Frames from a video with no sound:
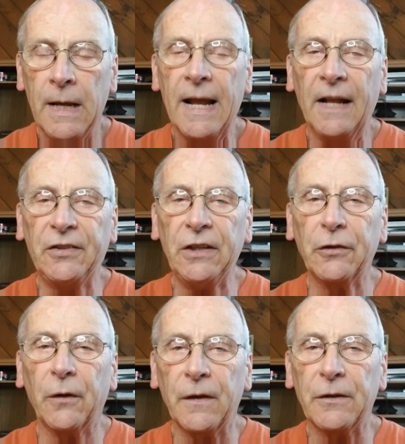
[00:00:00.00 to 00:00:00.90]
It's
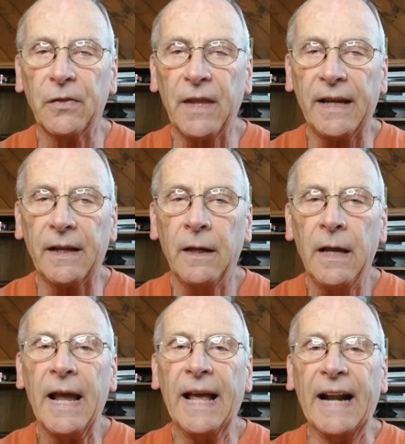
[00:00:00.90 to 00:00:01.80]
easier than you think,
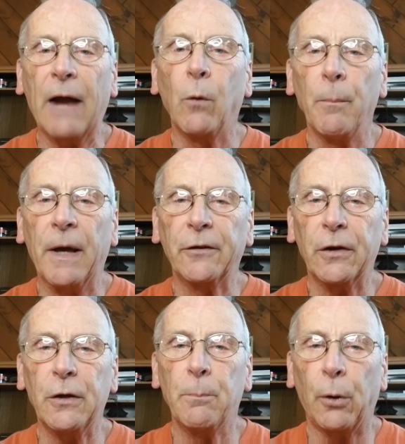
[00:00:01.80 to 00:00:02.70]
and I will mentor
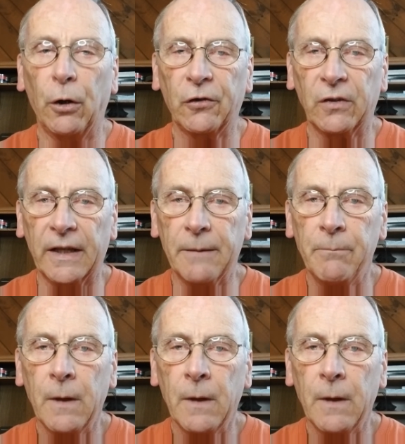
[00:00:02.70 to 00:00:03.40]
you personally.